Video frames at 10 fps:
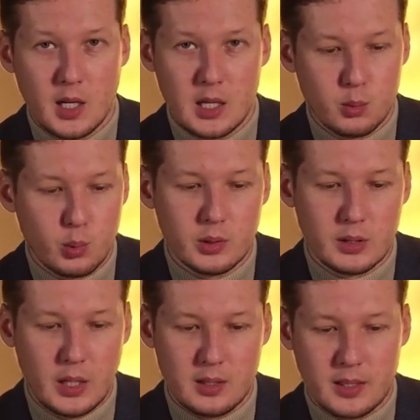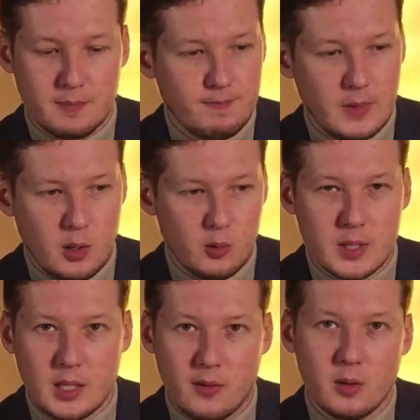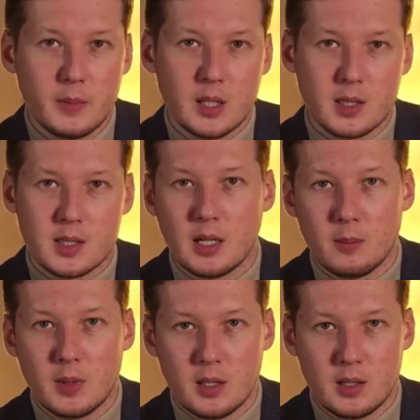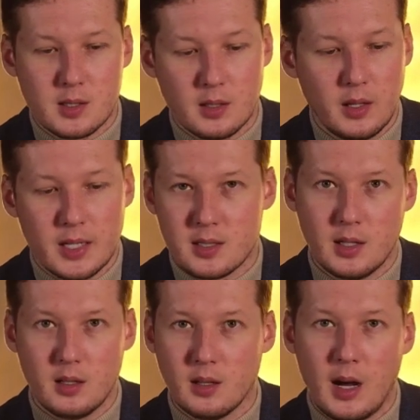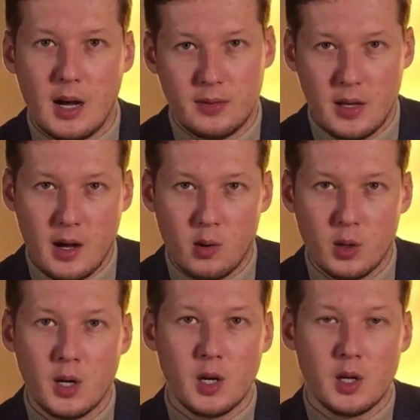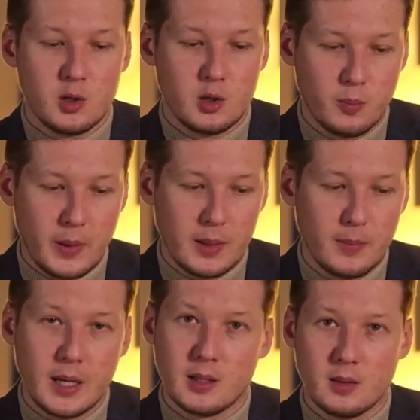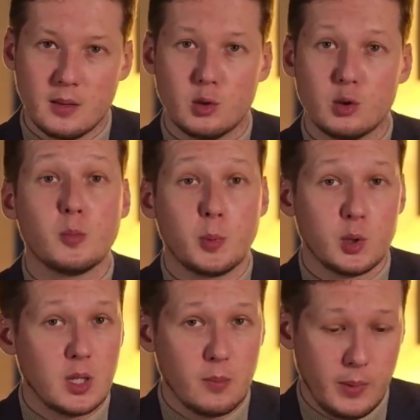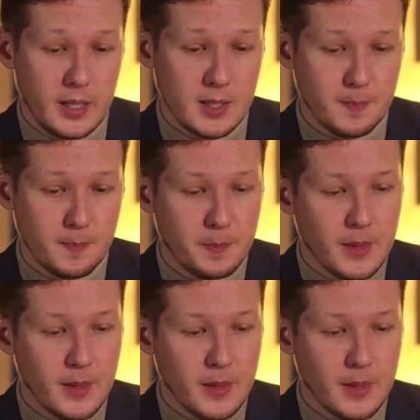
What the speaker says: and it will take, like, I don't know, several minutes, 10 minutes, less than half an hour to put it in place.